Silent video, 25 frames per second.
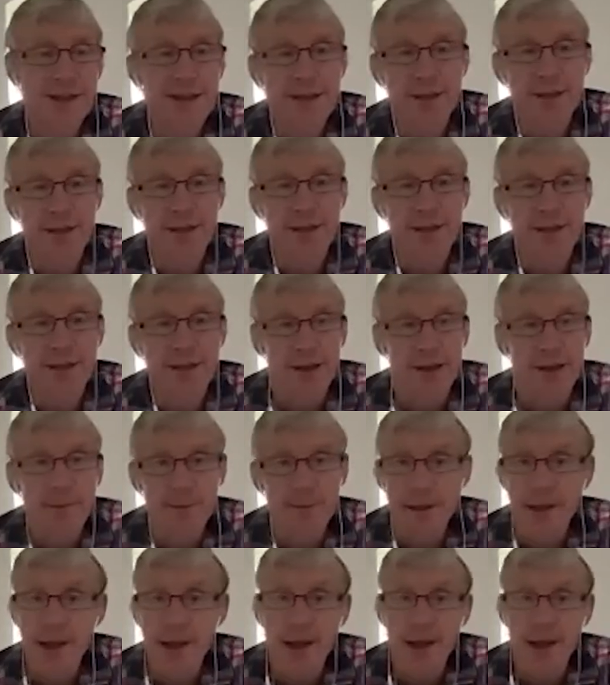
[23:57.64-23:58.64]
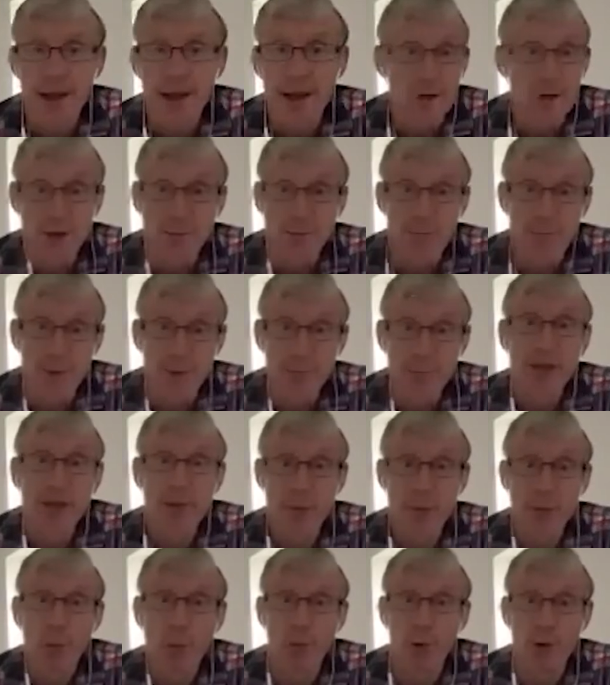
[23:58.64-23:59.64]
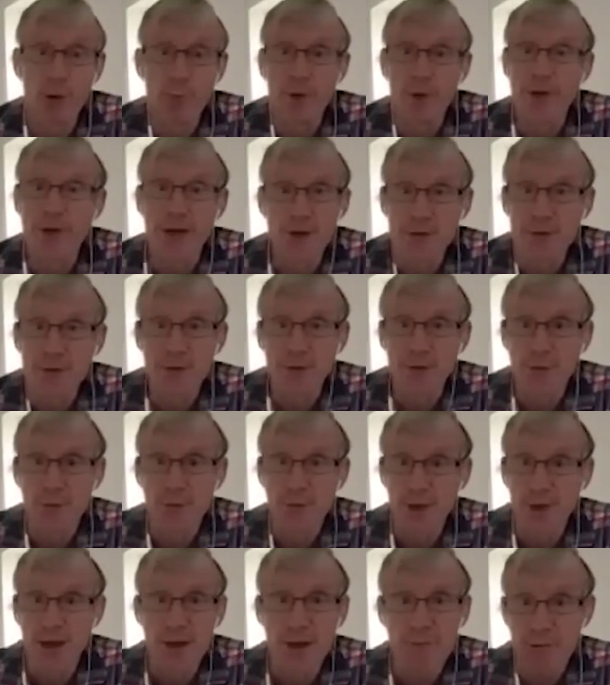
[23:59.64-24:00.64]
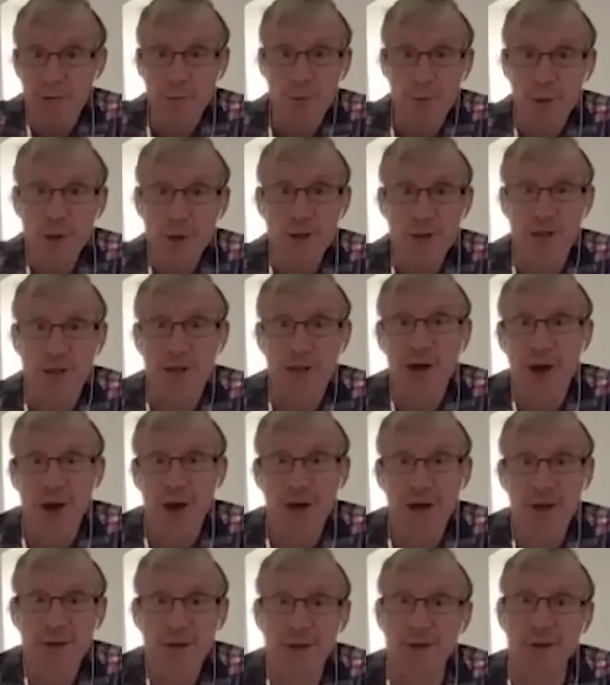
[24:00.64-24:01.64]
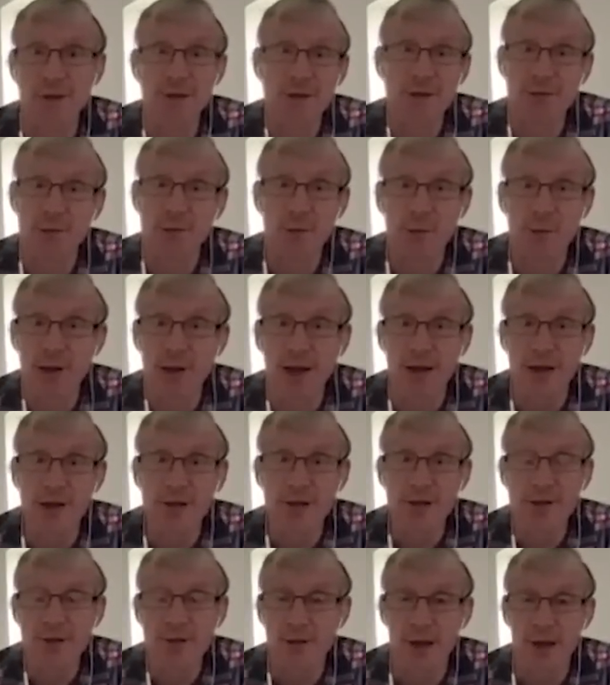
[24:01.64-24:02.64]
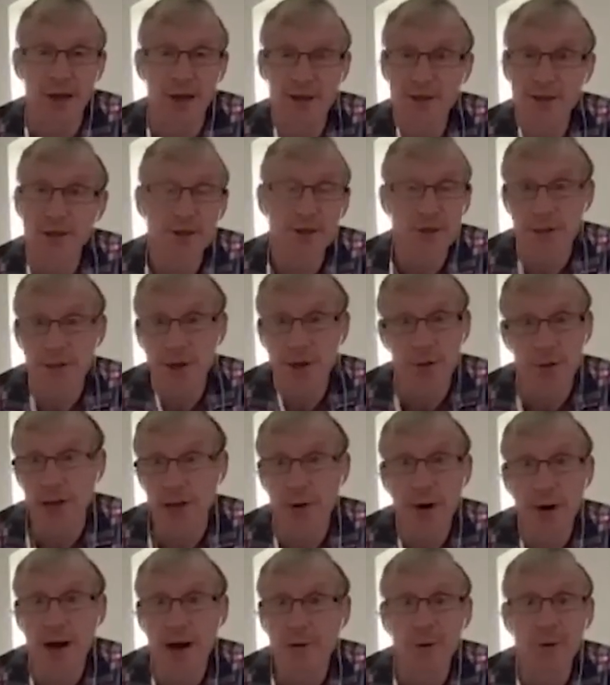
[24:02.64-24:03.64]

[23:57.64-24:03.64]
that's the big problem, is everybody's line is in a different place. And I just don't know how you